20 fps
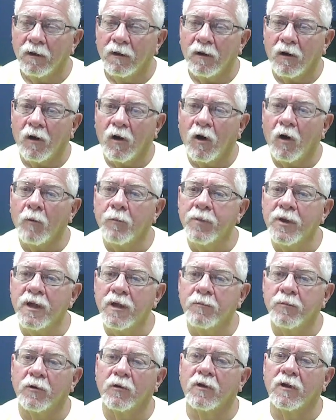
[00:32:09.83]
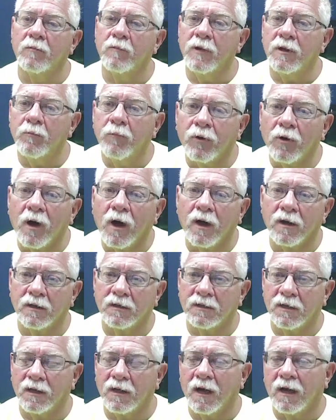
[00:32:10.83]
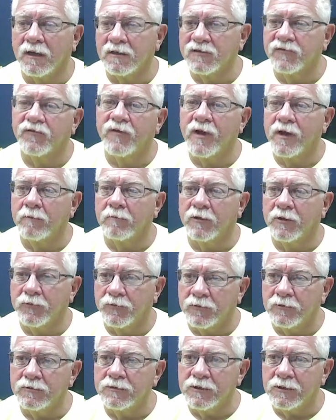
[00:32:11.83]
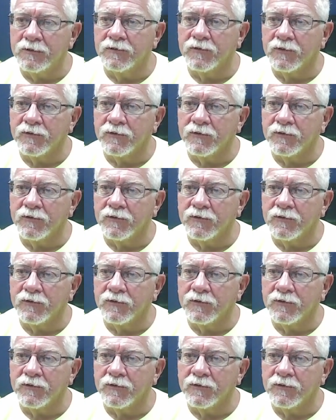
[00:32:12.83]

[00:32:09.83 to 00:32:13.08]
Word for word: all people can be brought into God's family through Jesus.